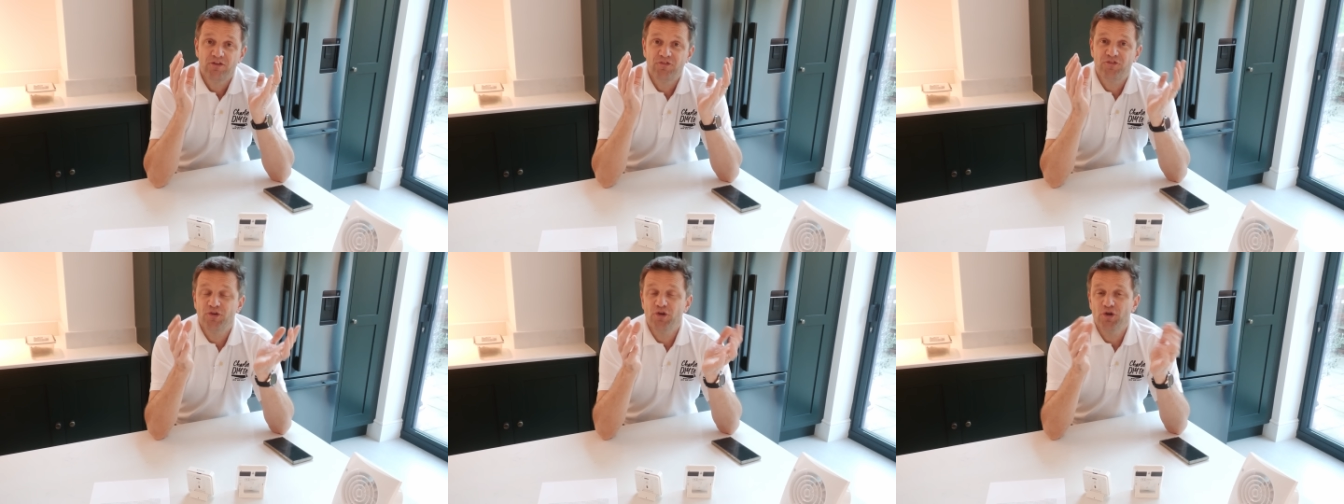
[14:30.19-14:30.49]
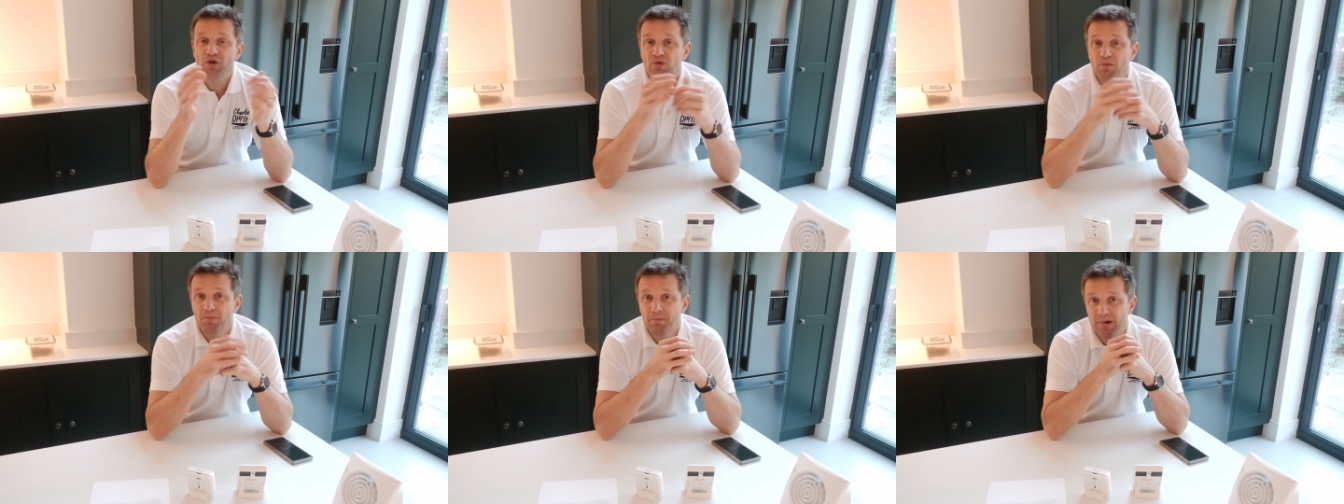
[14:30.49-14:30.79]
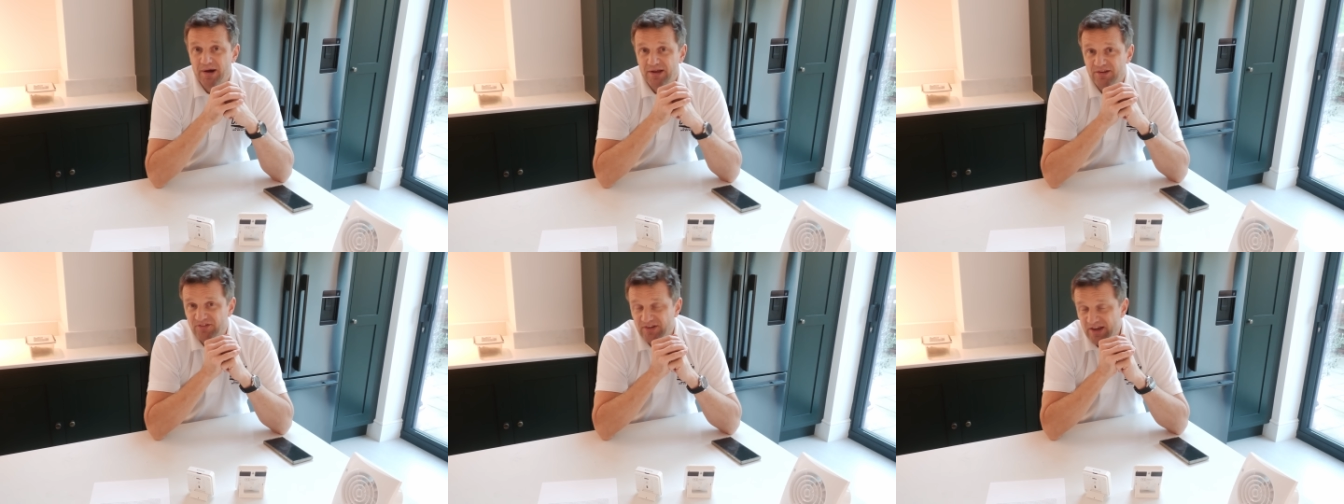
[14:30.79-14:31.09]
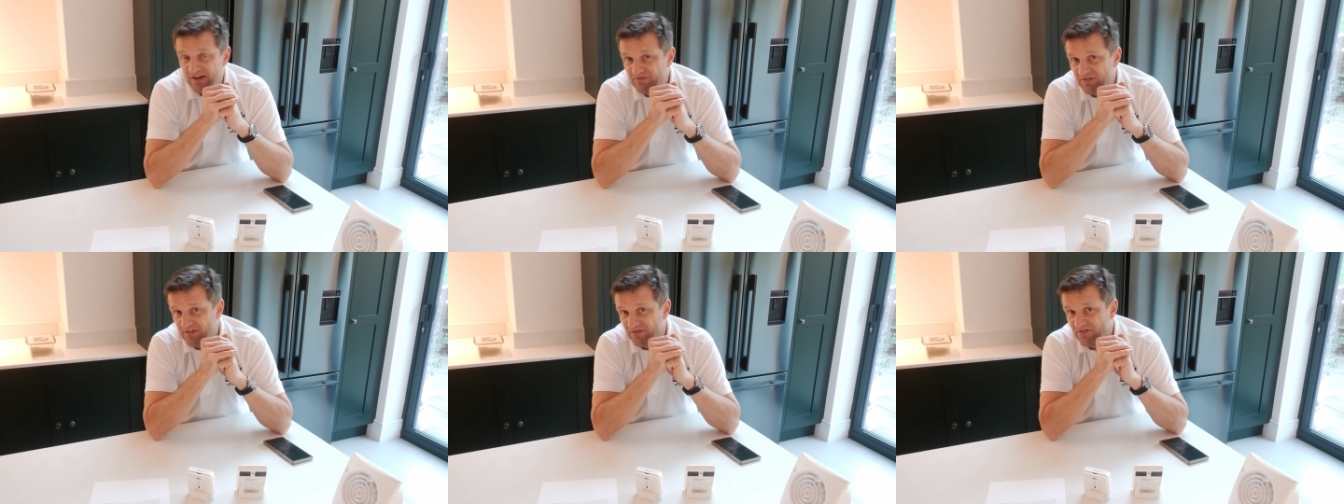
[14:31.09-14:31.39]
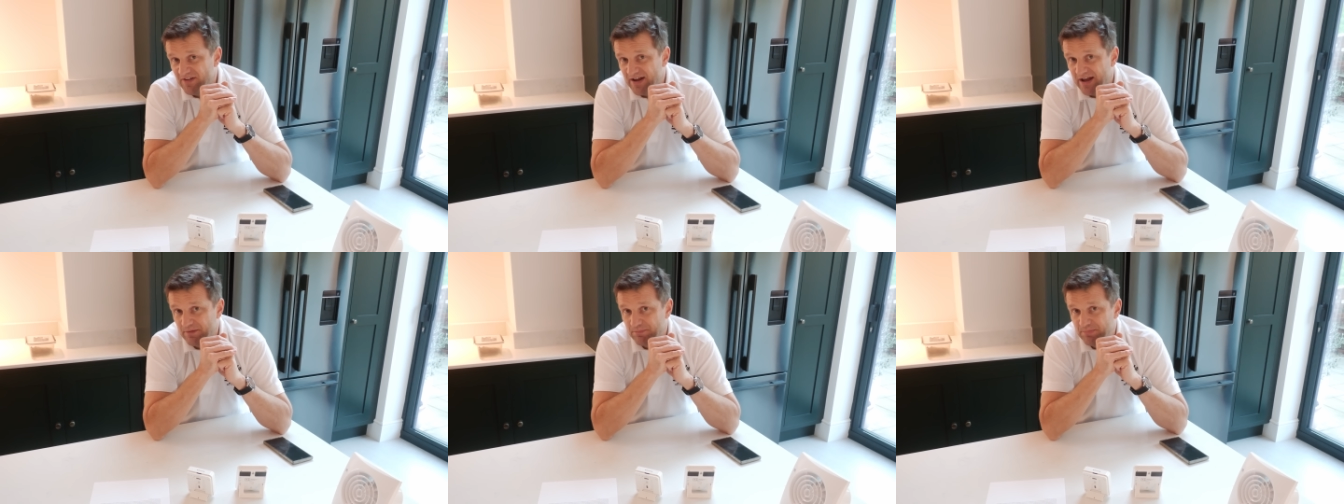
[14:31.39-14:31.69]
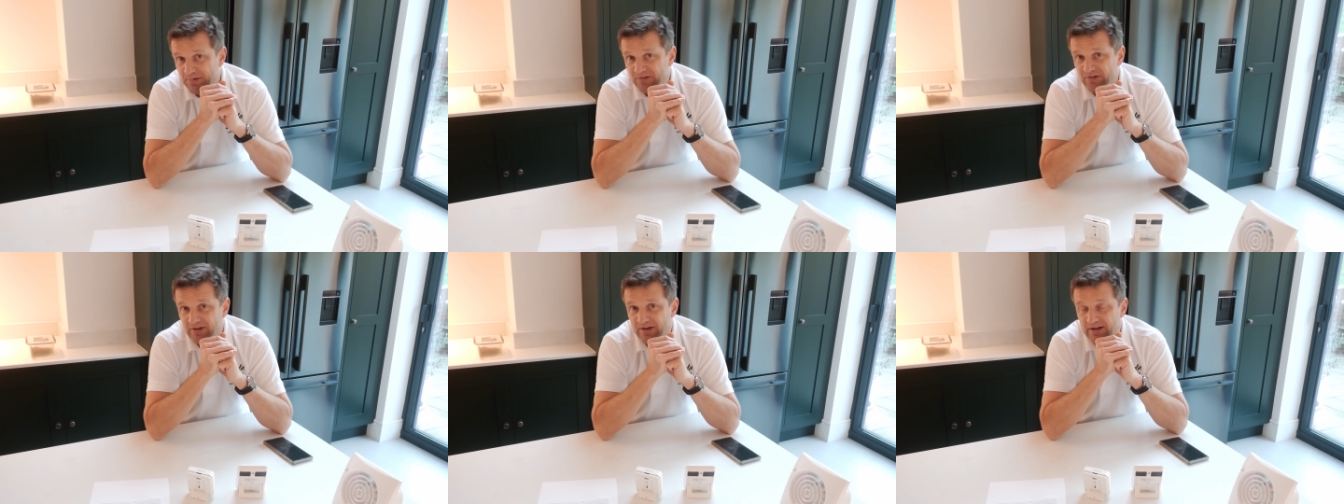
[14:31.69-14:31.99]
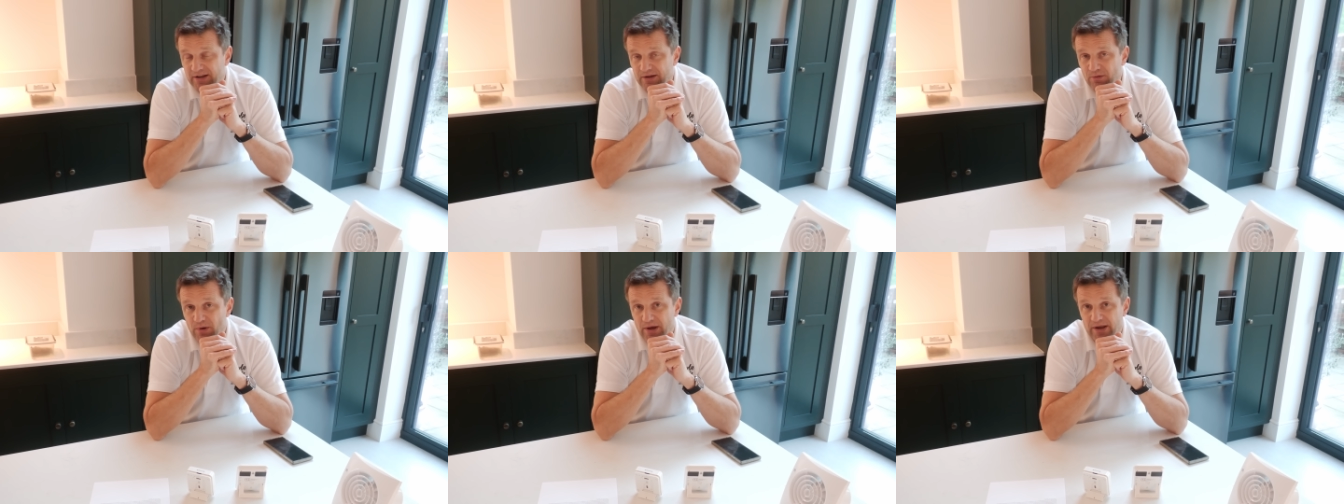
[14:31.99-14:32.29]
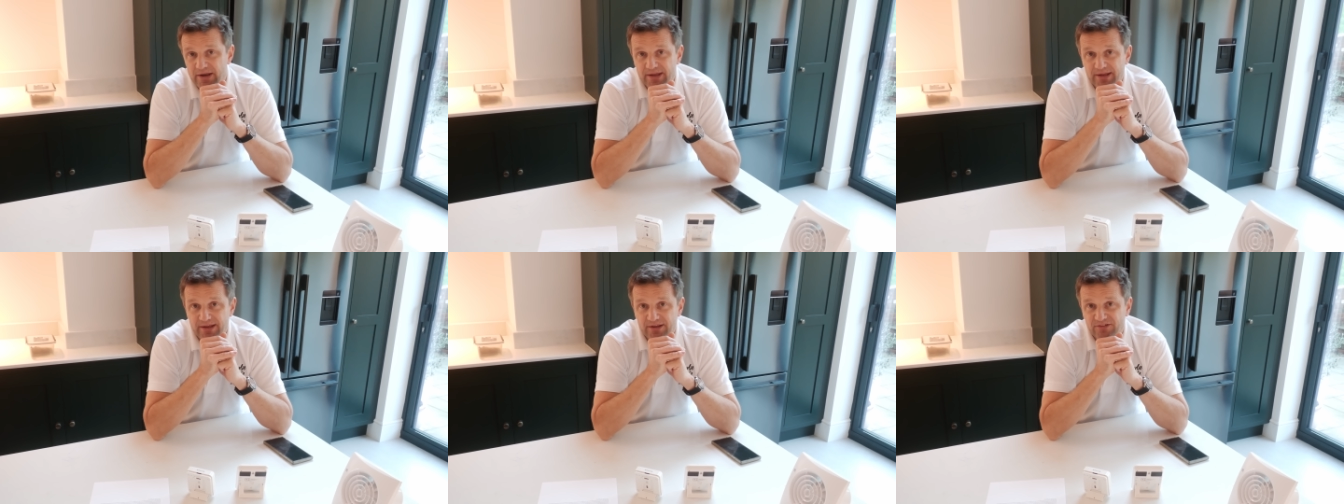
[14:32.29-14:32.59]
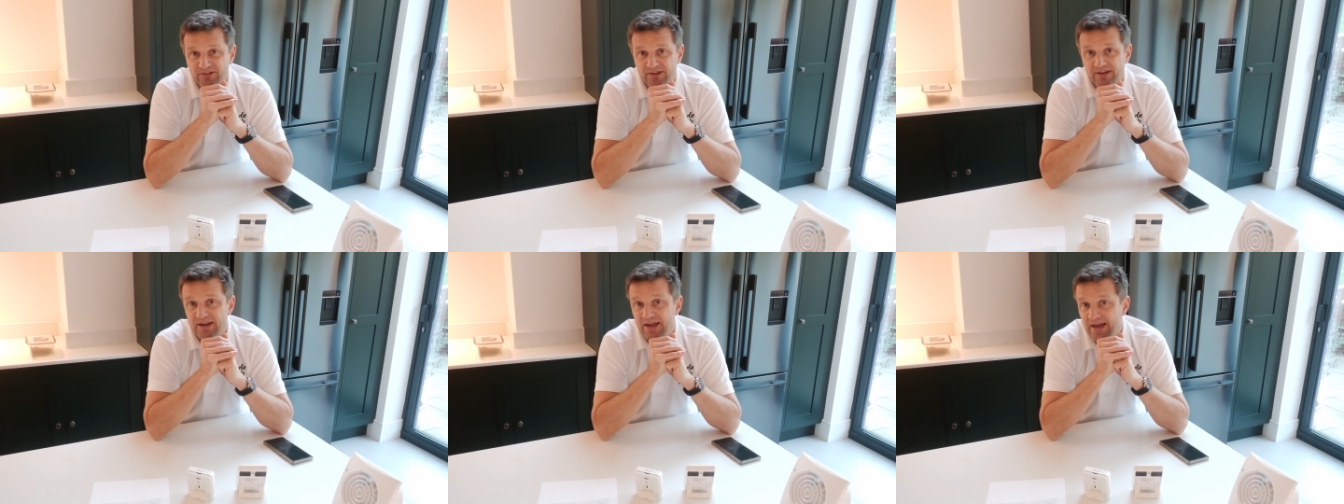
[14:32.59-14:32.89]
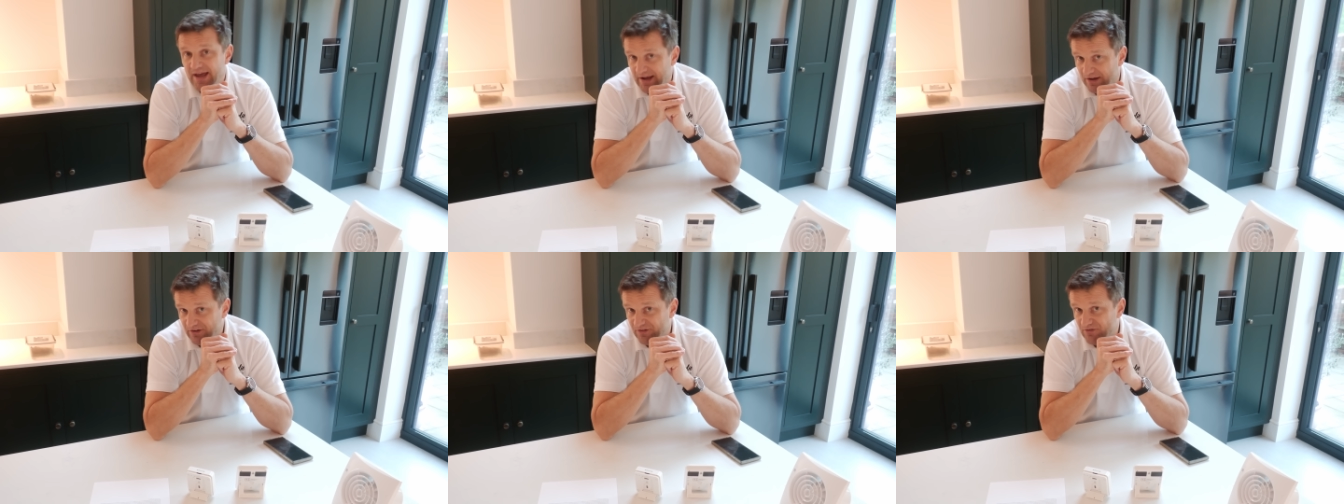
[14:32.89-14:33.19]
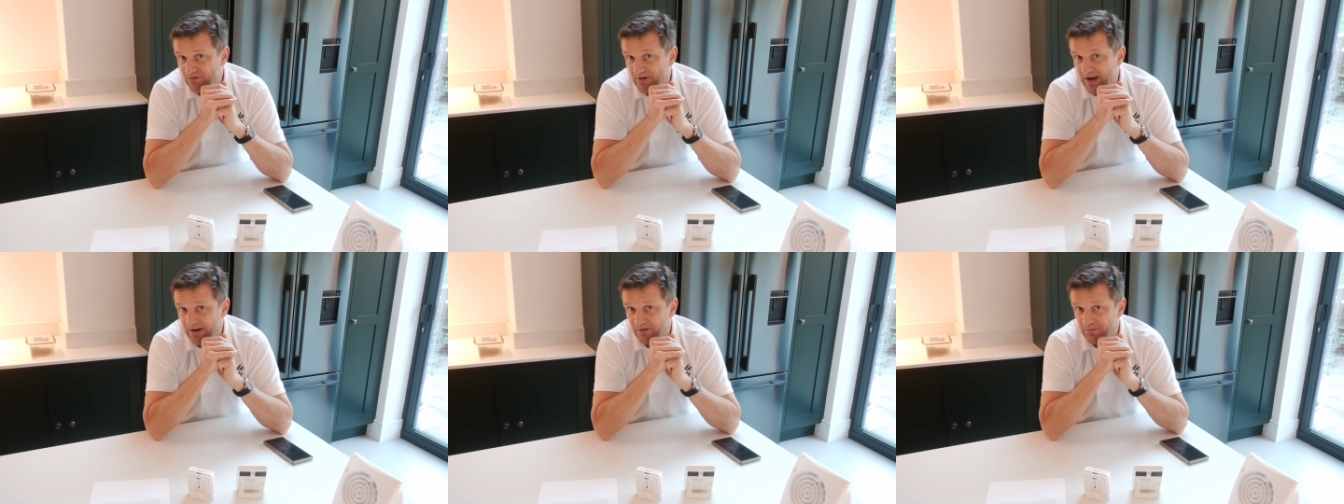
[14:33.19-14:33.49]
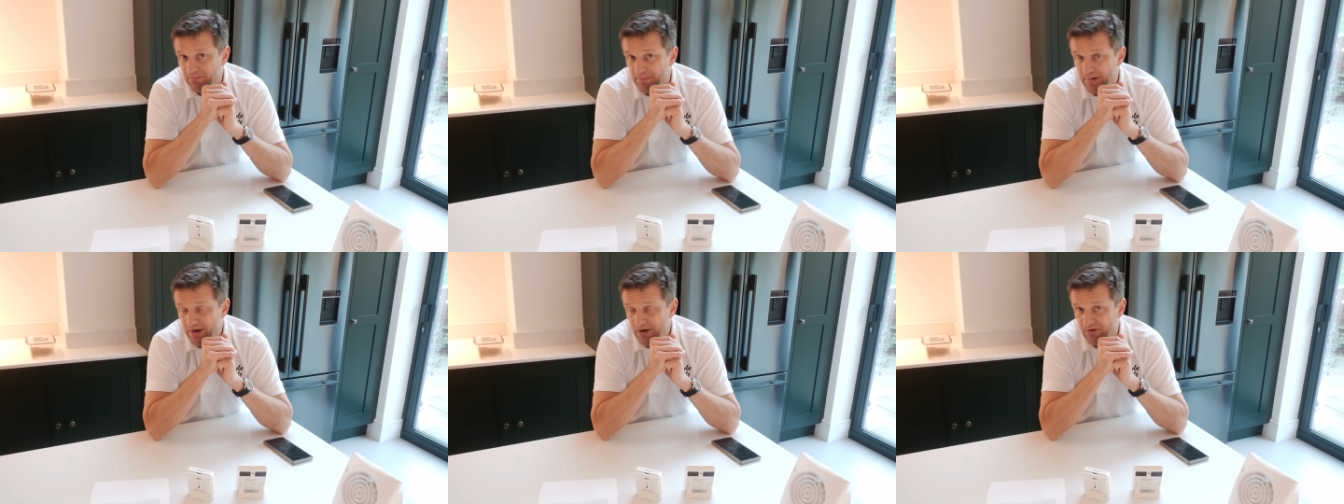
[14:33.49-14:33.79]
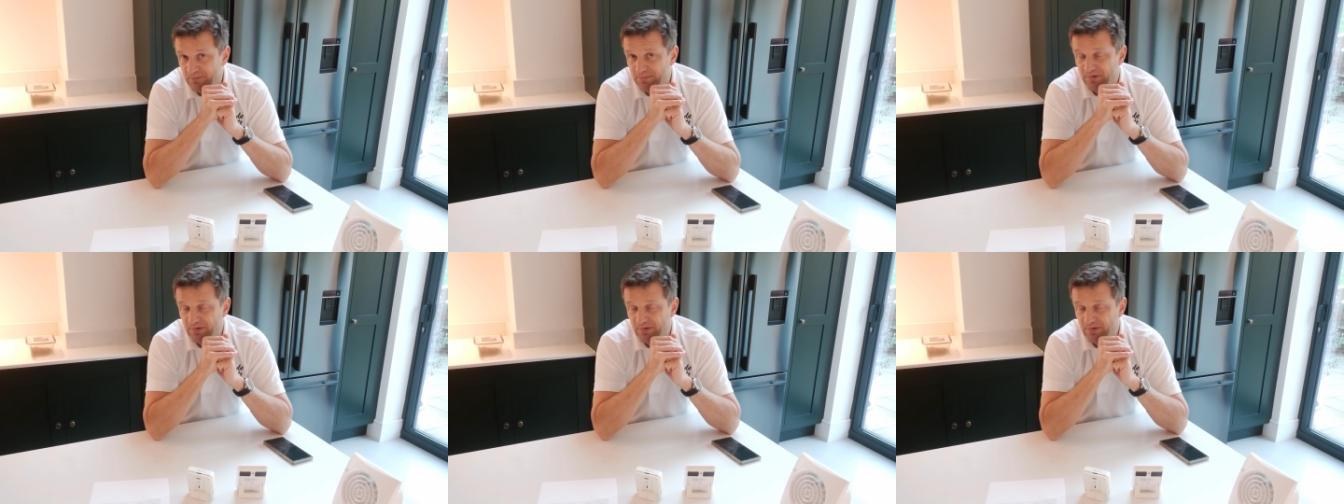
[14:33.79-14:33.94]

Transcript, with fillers: to my Zephyr fan, particularly when it's in extract mode,